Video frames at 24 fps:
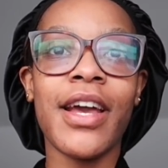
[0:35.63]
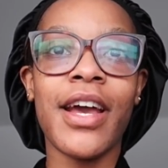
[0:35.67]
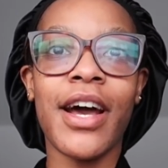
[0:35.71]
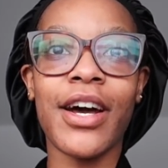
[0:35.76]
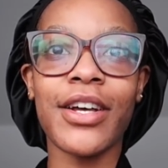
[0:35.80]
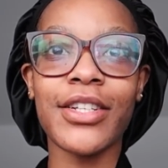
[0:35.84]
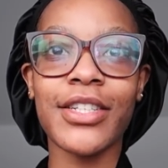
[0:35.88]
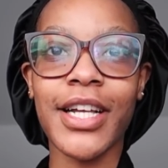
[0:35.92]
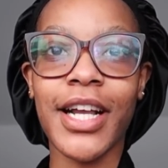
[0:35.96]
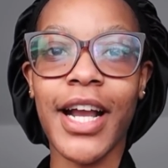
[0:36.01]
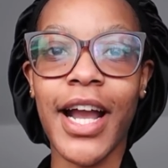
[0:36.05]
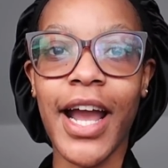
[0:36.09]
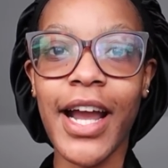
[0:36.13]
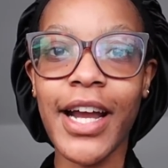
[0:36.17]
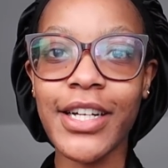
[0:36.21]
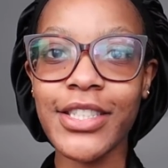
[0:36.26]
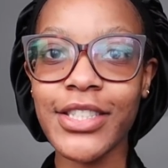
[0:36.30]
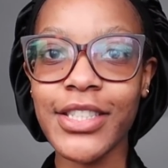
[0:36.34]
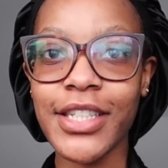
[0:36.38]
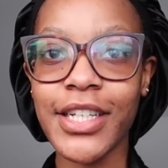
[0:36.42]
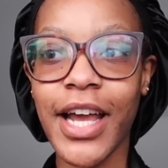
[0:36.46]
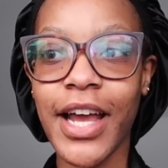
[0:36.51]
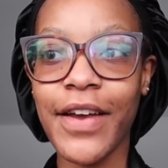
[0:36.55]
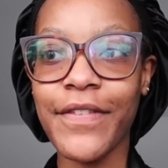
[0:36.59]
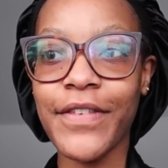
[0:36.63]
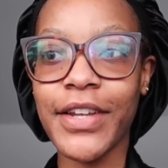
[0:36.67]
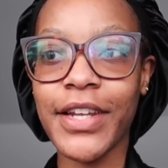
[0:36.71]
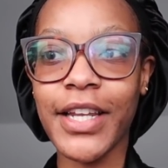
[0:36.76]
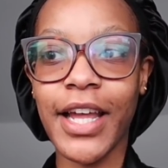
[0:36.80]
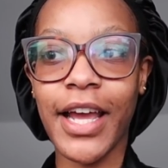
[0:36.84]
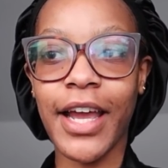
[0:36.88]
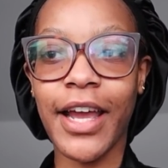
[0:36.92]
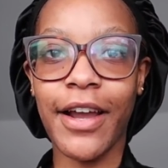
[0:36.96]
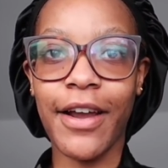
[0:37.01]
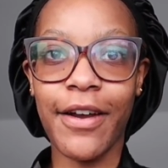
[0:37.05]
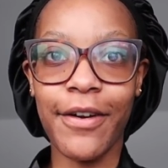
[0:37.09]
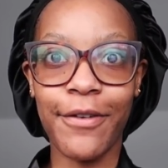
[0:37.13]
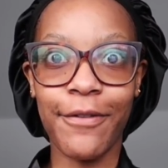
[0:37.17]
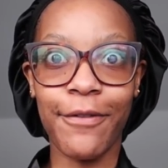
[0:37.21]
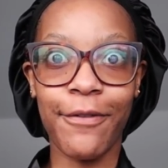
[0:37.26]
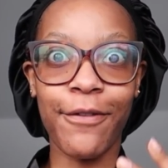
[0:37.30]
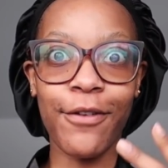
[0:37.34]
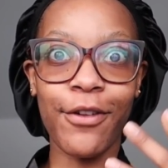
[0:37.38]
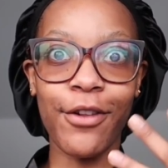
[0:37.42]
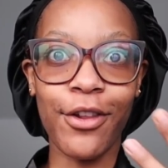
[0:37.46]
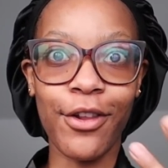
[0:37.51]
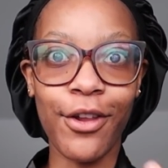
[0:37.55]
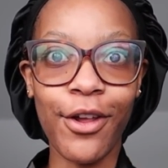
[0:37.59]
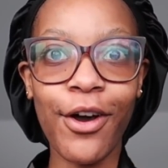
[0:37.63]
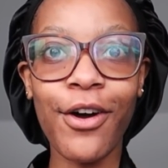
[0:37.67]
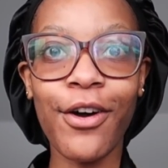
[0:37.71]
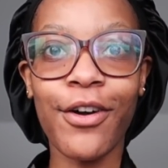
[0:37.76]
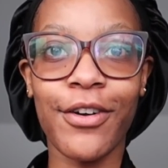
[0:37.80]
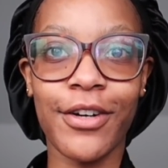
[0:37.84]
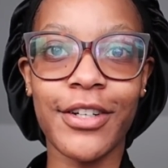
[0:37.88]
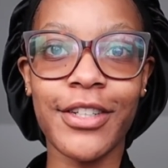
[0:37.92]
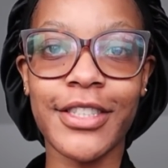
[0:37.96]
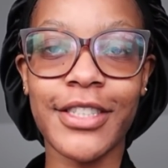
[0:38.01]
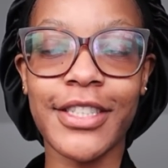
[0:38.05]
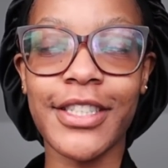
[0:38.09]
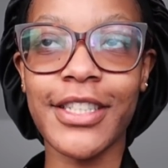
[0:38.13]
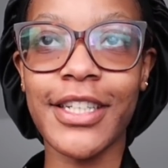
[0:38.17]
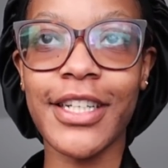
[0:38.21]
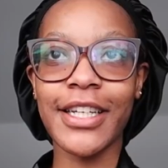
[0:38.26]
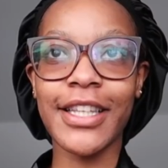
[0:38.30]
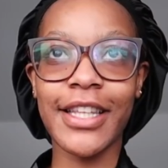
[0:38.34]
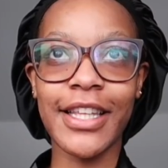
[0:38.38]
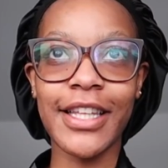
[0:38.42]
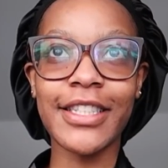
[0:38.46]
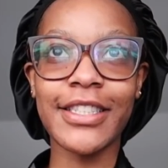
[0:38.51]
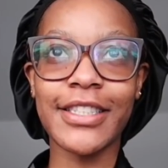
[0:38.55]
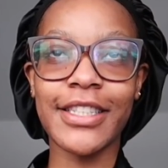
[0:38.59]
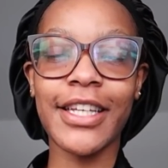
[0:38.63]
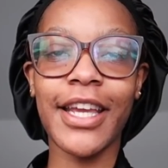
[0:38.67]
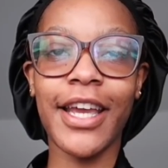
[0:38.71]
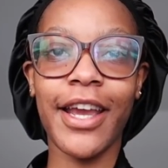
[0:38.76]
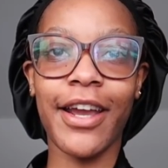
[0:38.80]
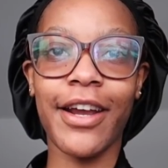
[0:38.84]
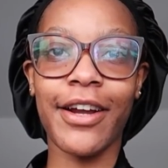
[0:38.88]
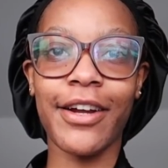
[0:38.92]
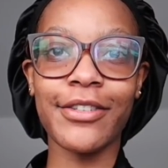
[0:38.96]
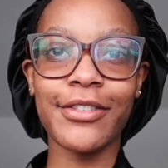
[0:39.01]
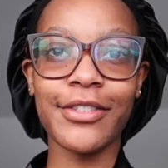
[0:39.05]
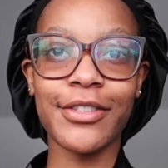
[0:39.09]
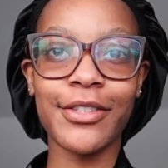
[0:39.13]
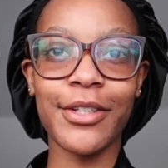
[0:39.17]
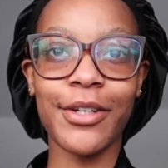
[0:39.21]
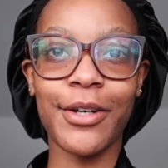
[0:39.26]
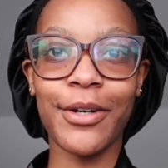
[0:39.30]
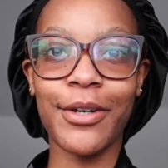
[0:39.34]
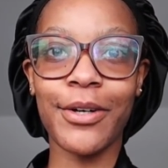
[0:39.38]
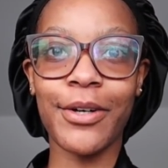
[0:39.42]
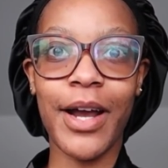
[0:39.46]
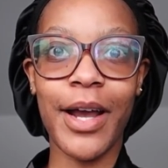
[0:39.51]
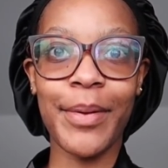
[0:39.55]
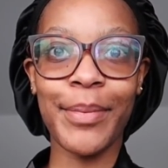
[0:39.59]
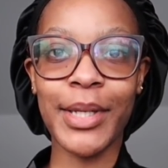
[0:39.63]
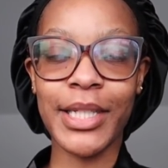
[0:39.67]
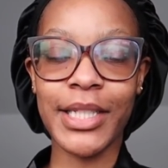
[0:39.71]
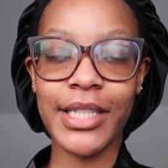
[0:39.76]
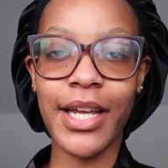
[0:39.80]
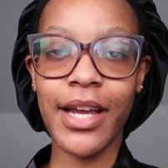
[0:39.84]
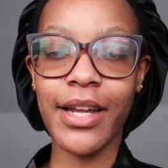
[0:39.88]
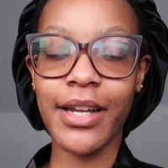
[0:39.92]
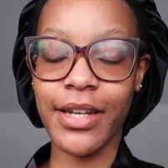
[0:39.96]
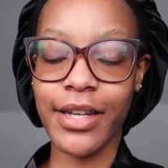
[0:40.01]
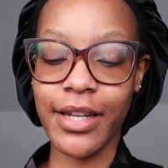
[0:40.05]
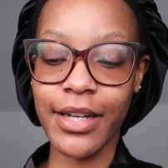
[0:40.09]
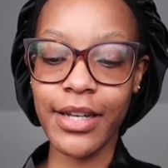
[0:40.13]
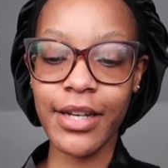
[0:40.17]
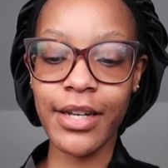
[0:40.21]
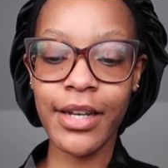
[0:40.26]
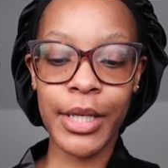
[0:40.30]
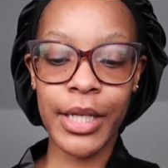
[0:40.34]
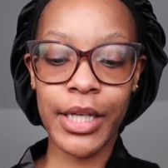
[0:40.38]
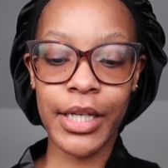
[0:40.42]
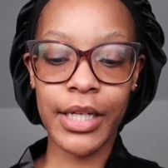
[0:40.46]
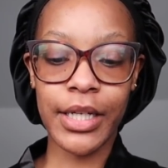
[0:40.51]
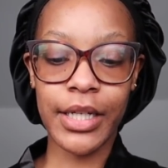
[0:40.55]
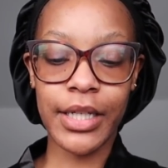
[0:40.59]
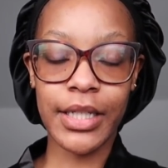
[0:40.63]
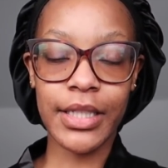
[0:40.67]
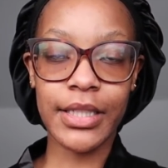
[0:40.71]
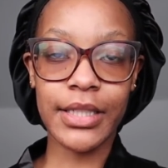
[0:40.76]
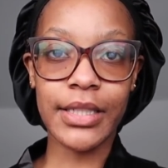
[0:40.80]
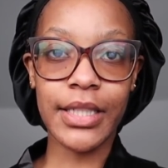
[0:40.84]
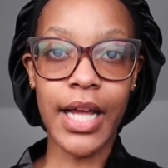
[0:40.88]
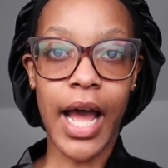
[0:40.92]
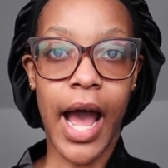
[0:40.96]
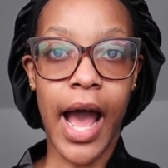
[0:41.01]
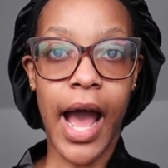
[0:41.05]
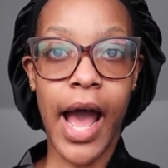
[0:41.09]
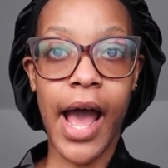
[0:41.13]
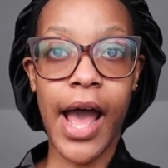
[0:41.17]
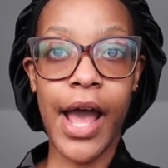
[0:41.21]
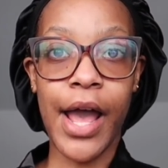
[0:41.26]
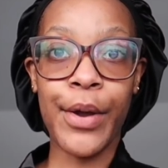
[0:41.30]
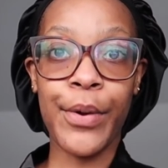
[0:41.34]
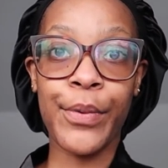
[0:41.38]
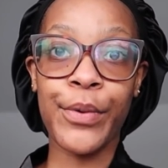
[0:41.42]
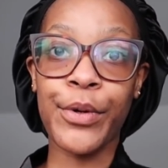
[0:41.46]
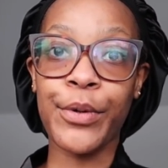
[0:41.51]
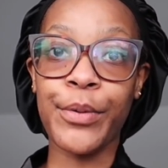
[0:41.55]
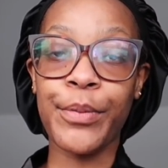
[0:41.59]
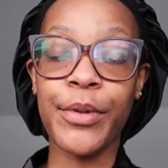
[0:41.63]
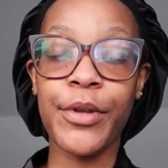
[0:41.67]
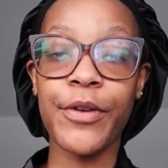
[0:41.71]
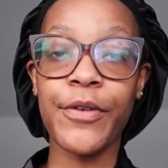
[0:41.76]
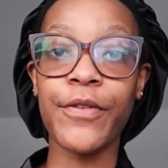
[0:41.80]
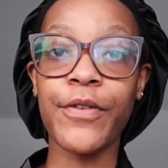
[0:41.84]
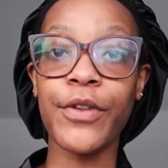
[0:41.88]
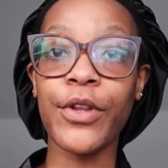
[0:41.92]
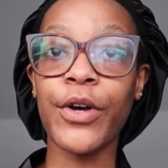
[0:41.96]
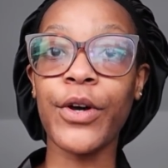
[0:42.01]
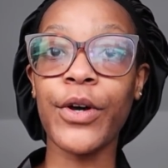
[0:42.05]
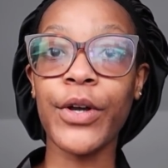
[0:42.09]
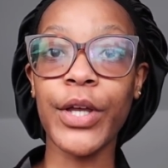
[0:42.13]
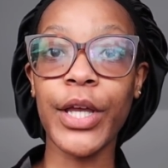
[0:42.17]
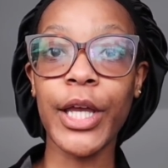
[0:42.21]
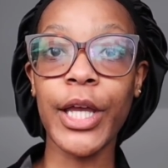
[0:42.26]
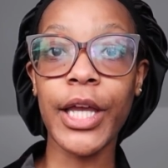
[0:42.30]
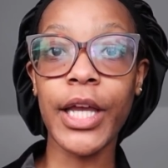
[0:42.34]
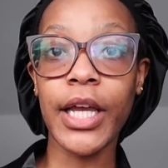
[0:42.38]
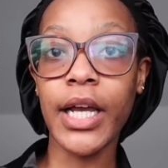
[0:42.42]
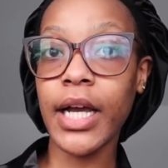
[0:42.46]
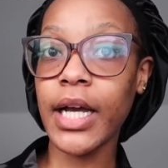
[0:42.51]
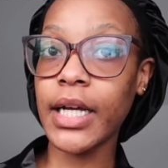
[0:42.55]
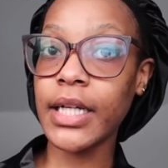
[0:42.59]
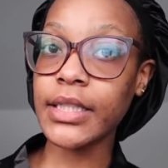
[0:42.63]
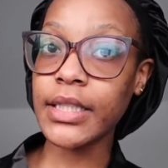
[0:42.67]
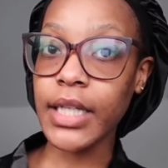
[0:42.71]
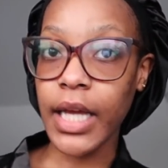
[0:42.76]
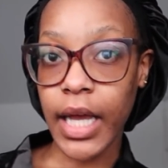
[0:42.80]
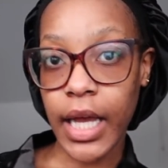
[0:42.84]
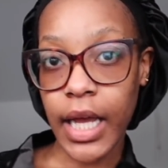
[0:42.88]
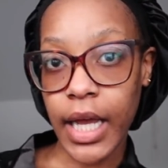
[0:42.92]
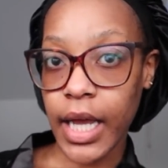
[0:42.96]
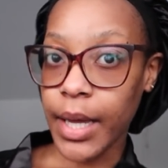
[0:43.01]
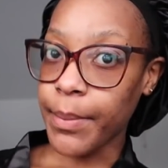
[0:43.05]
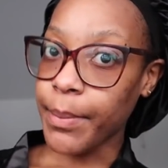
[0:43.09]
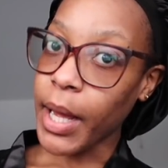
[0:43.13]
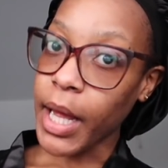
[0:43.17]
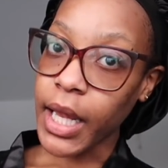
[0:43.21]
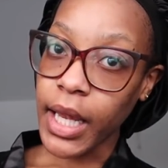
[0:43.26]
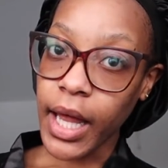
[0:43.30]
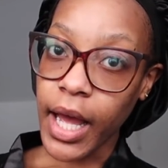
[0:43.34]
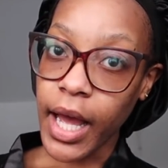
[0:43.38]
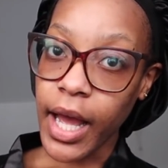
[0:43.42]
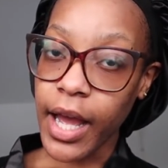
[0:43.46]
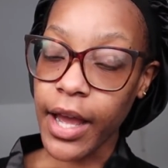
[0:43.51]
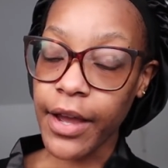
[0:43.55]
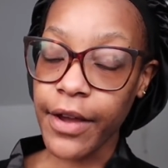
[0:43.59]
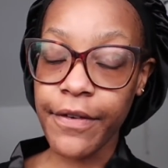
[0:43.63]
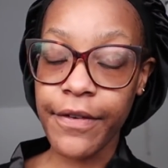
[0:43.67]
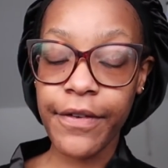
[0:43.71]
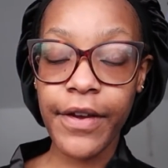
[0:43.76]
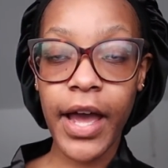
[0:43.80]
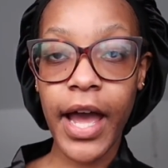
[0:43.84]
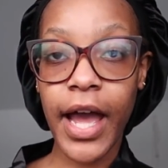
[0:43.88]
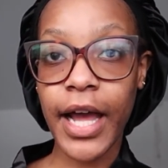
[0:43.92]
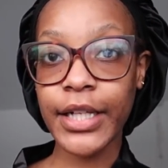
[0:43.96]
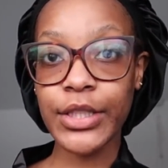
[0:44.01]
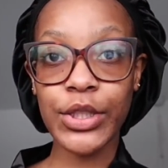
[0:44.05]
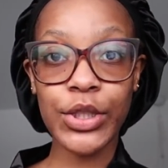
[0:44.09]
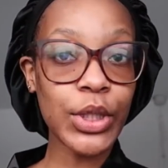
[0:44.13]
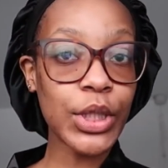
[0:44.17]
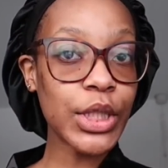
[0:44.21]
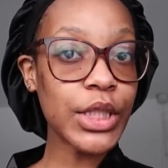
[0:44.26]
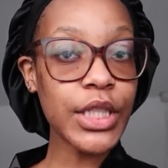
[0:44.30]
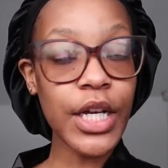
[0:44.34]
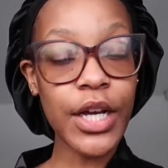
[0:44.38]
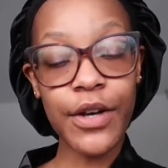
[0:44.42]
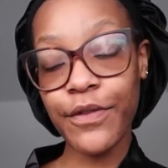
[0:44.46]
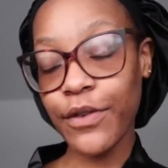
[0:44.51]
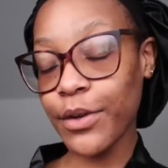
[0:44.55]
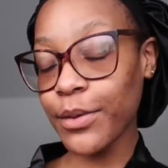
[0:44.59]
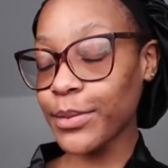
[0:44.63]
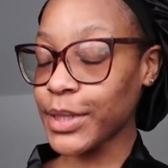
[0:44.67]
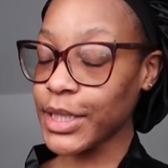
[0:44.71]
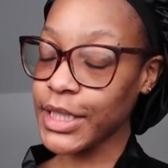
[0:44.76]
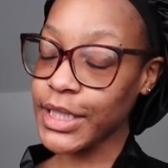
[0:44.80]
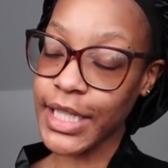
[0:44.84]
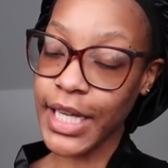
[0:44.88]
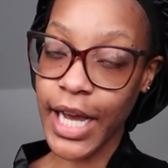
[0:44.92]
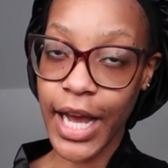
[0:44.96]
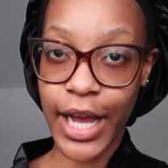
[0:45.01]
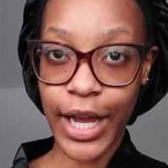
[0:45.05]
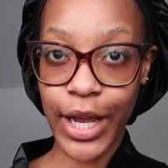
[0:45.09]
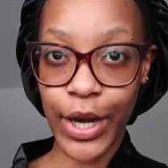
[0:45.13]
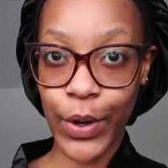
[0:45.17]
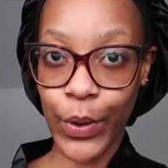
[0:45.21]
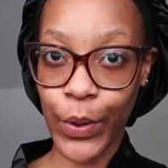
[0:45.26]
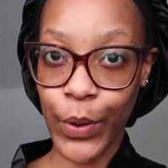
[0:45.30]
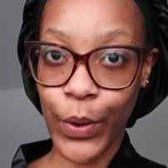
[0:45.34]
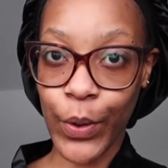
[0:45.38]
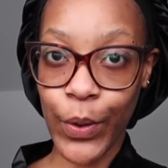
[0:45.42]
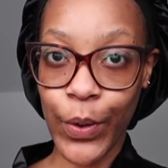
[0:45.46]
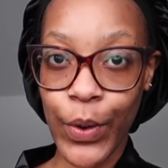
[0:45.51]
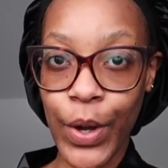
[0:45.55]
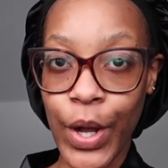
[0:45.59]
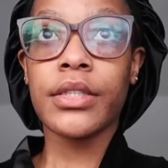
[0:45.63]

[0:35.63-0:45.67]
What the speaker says: I was like, I actually haven't like vlogged this year, so I'm excited because I will be vlogging a day in my life, as you can tell from the title.